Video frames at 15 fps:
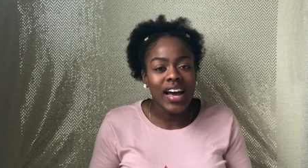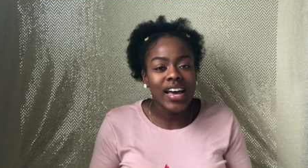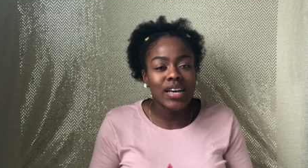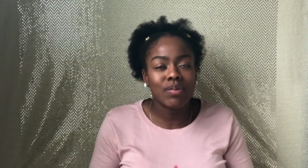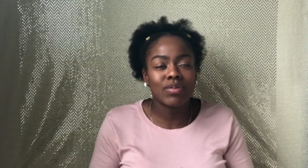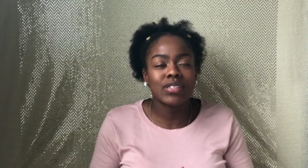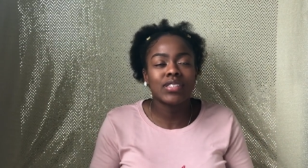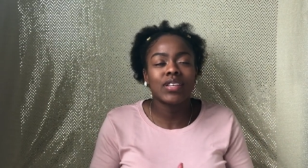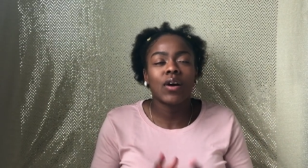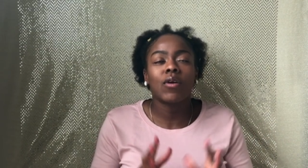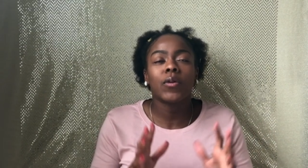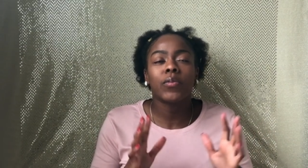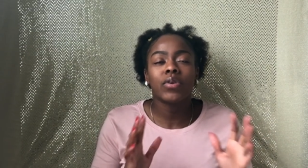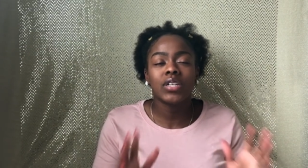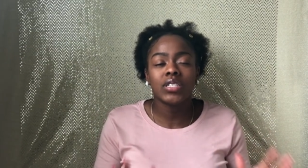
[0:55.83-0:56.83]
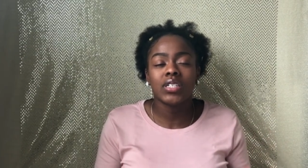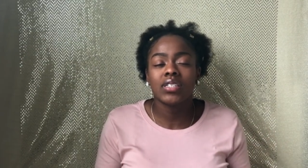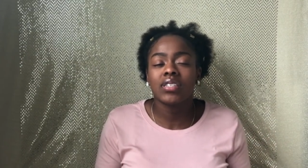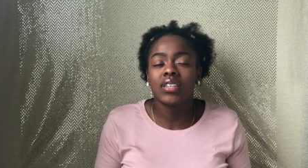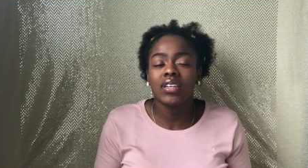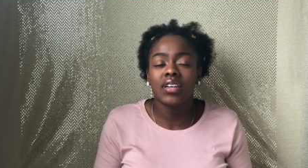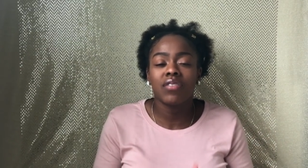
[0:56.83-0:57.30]
I am so
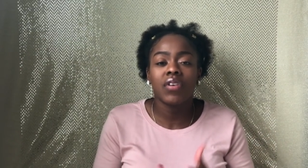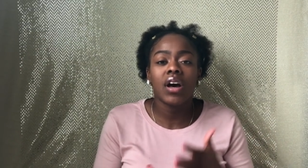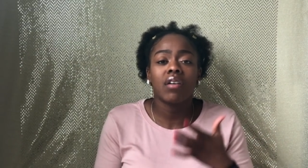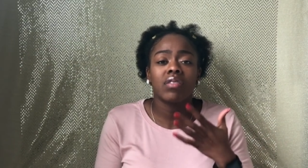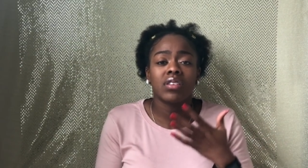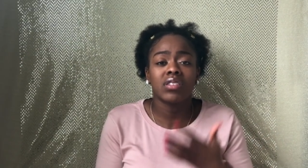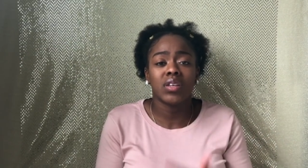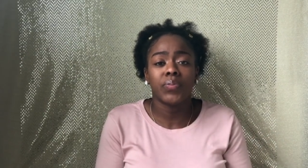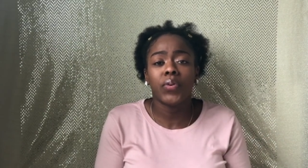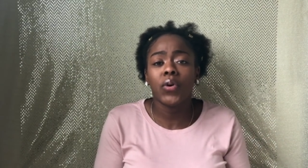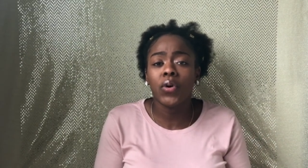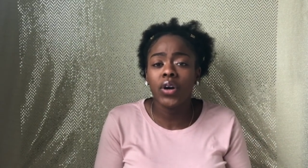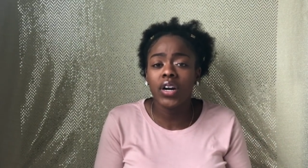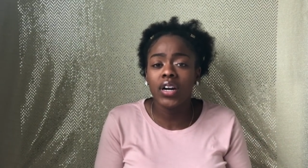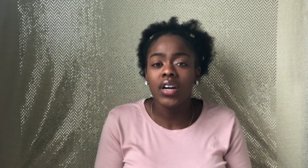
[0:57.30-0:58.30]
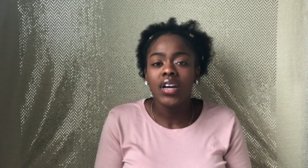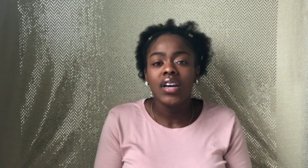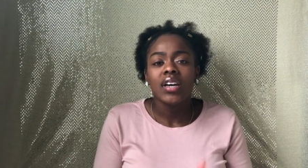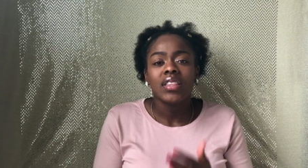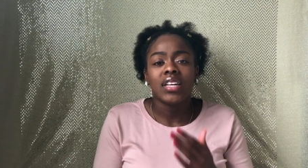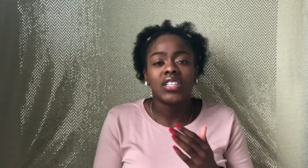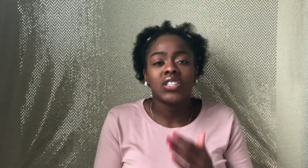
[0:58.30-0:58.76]
appreciative of the support
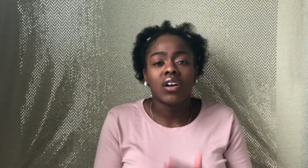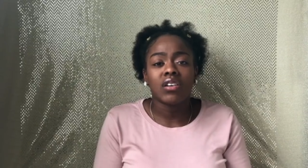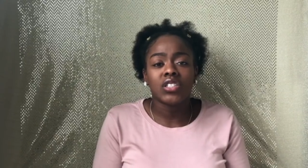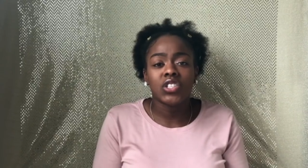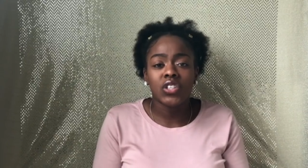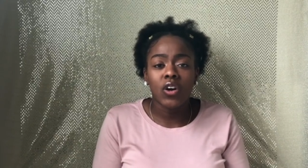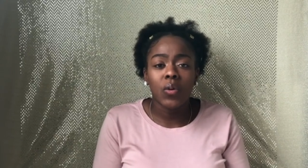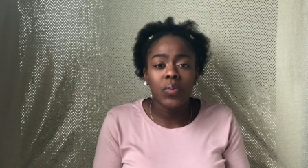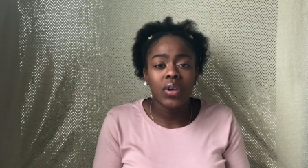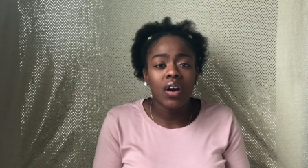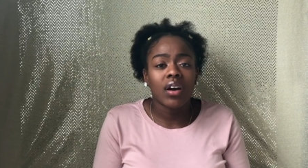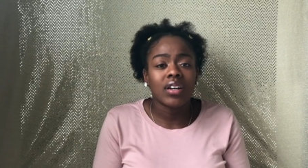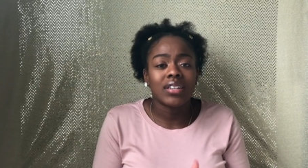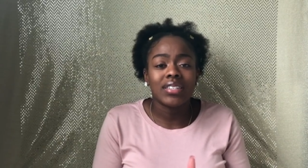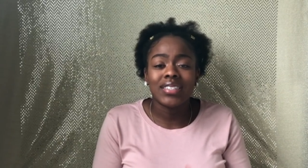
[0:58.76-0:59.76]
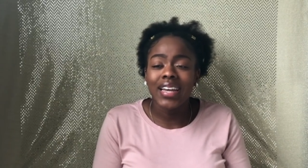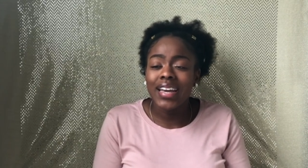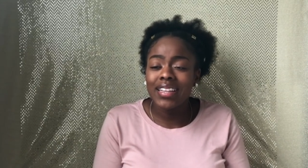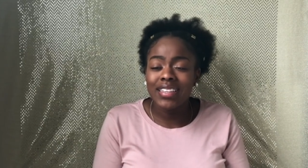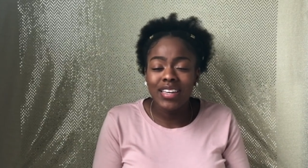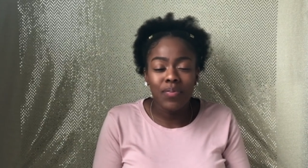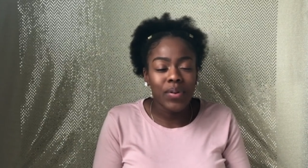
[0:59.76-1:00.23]
that y'all show me on a
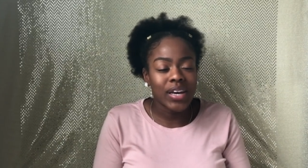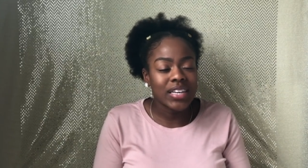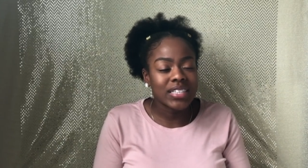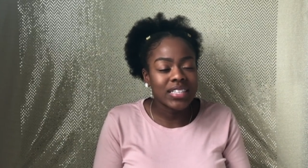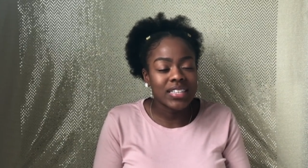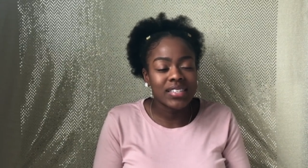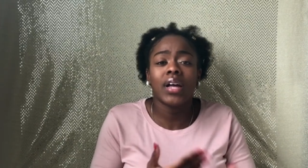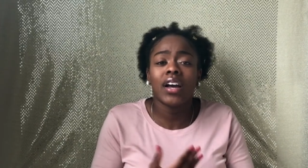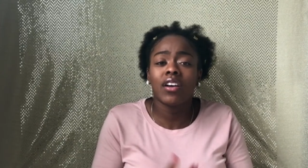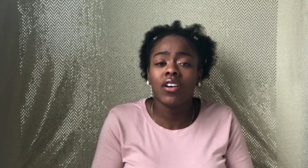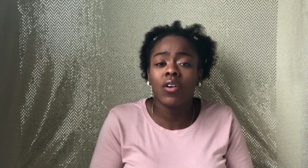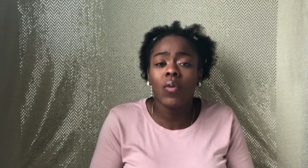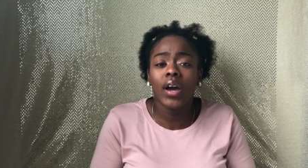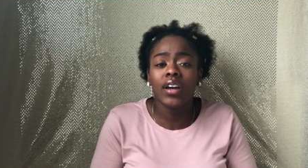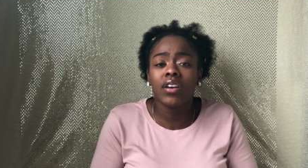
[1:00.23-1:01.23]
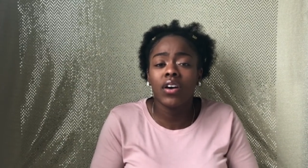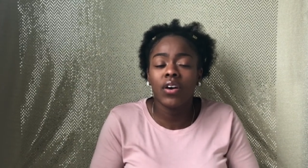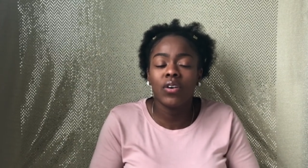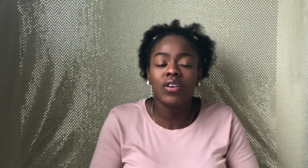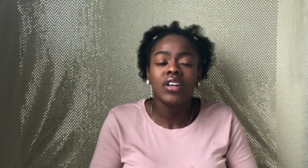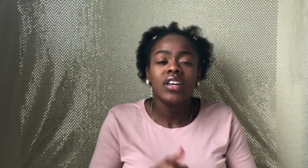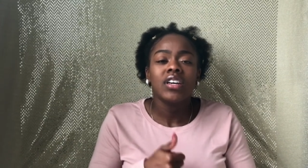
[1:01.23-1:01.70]
daily basis. Black Girl White
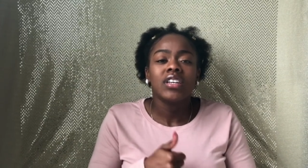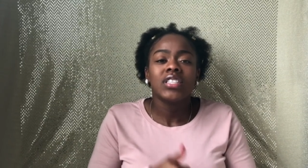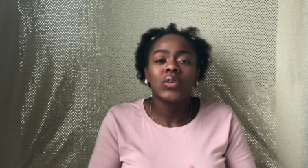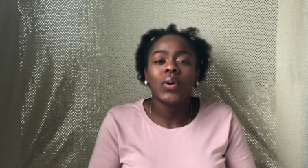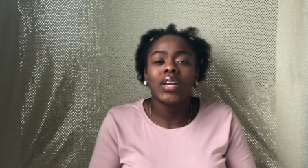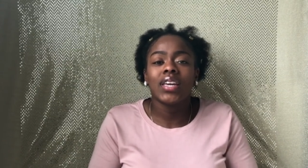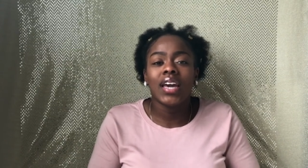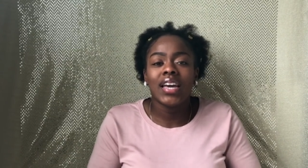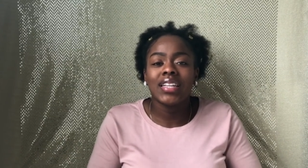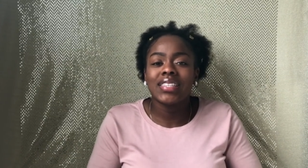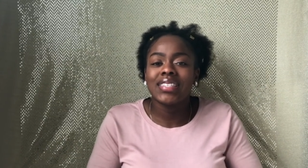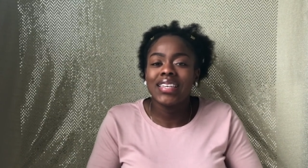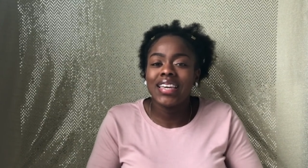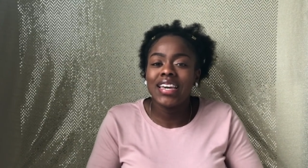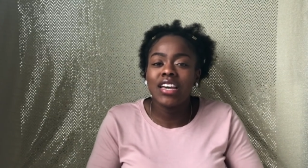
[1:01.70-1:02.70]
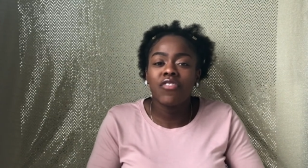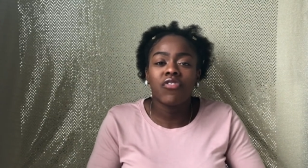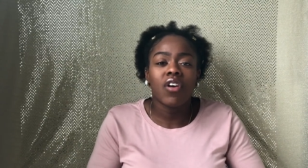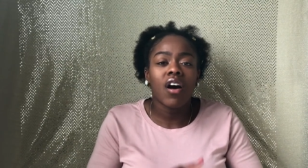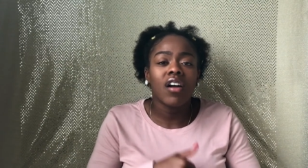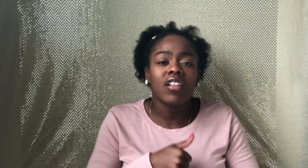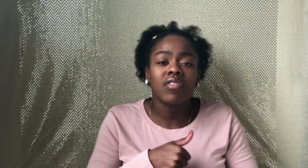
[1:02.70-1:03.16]
Coat 2018
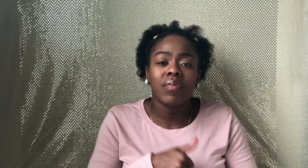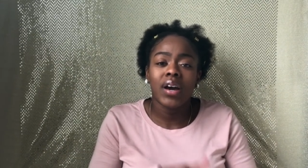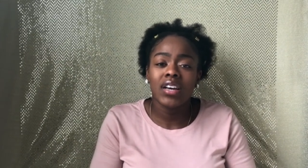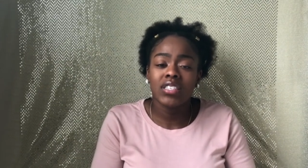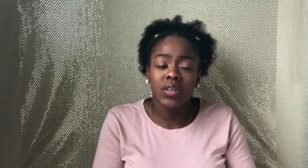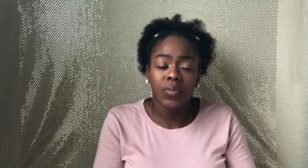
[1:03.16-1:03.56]
for all of my